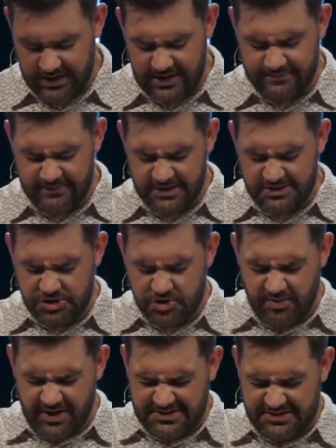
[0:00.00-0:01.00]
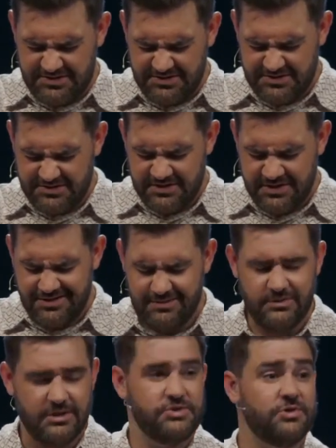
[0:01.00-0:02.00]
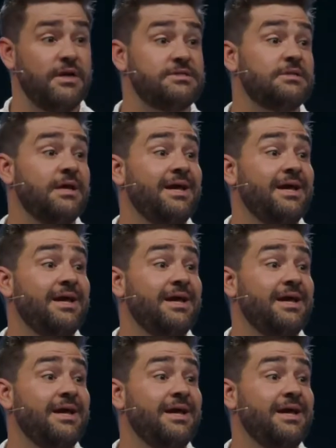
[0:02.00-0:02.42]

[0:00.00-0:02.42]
I'm going to trust.